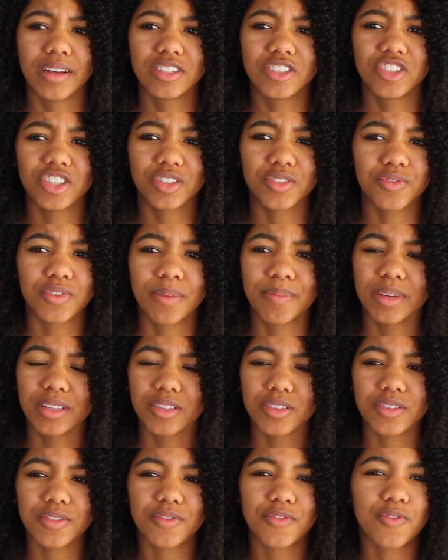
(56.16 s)
just from
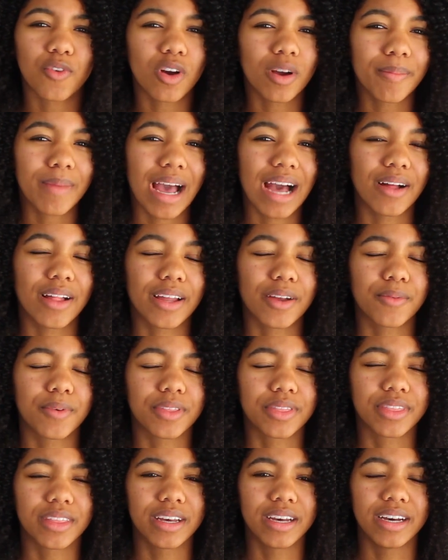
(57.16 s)
its format, like
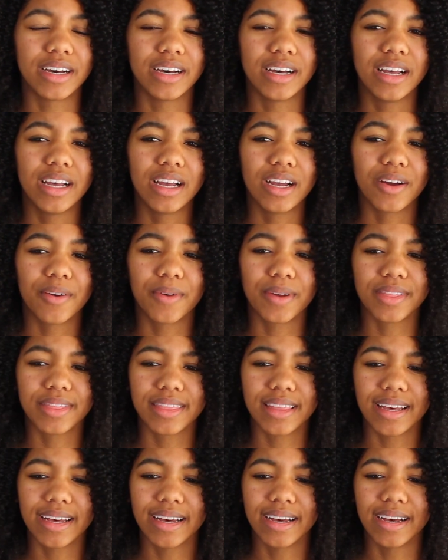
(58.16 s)

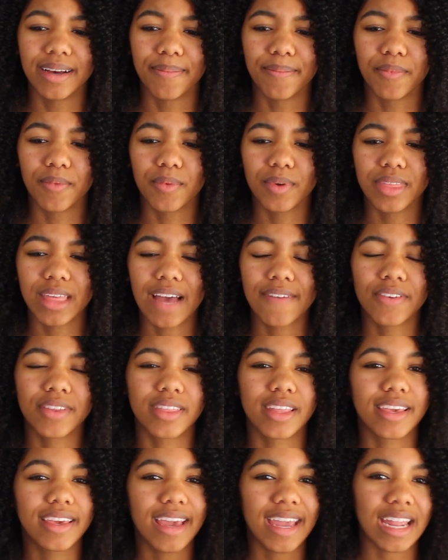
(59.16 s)
with having
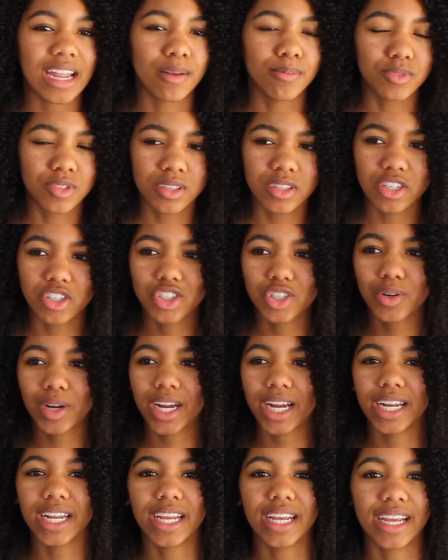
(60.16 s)
the games and the
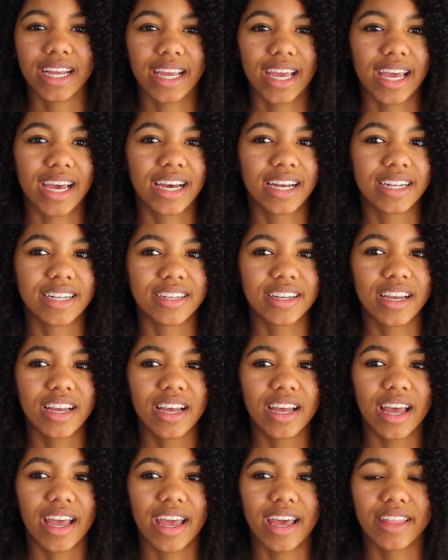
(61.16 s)
training
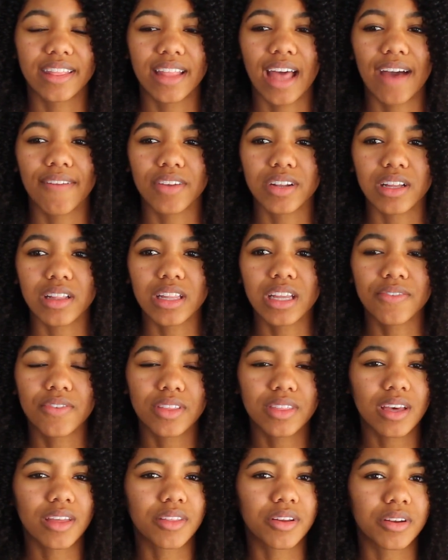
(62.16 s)
and having to live
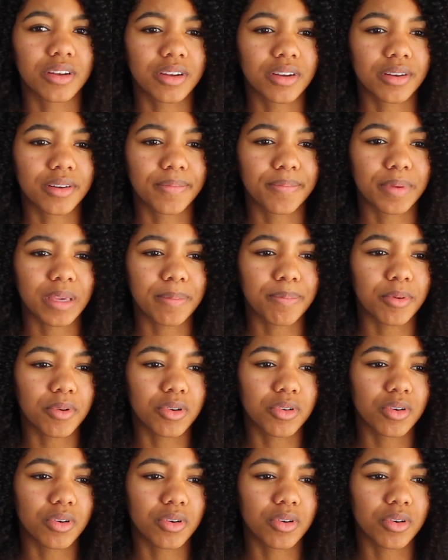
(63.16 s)
with other people